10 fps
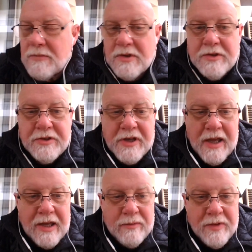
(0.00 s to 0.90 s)
to tie
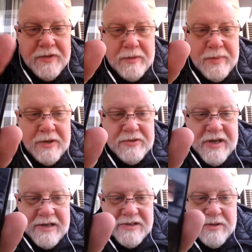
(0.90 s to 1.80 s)
in with the Peter
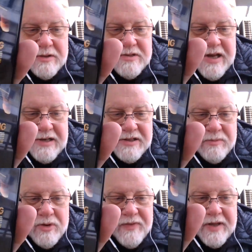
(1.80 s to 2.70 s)
Jackson Jackson
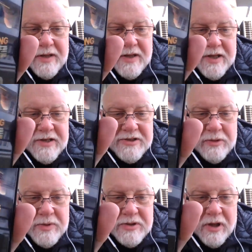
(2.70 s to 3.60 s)
movie. It's the
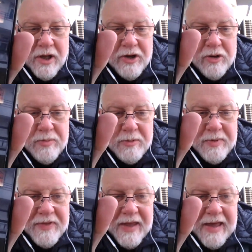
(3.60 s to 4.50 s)
original audiobook,
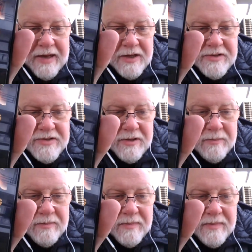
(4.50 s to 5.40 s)
but they added
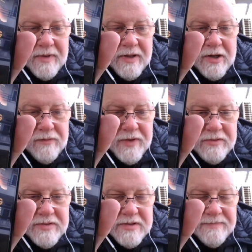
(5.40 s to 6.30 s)
some
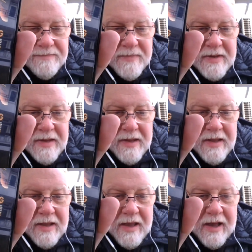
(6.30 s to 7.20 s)
interviews.
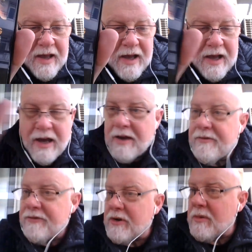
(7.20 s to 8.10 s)
Uh,
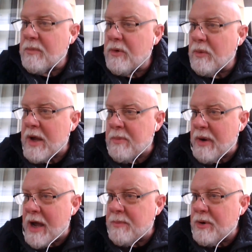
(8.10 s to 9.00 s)
from Ray
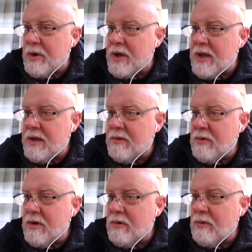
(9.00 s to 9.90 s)
Bradbury,
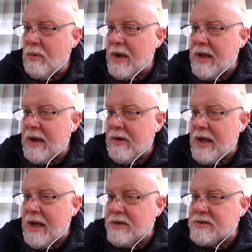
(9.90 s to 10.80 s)
Ray
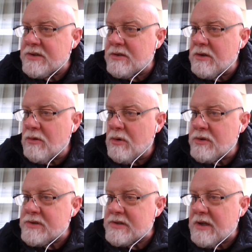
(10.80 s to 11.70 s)
Harryhausen,
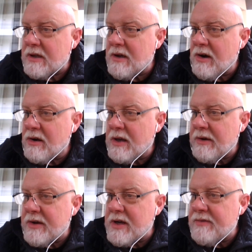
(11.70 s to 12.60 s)
Orson Scott Card,
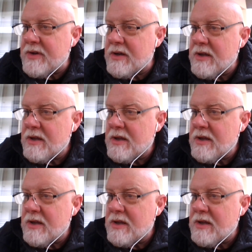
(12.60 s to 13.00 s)
Larry Niven,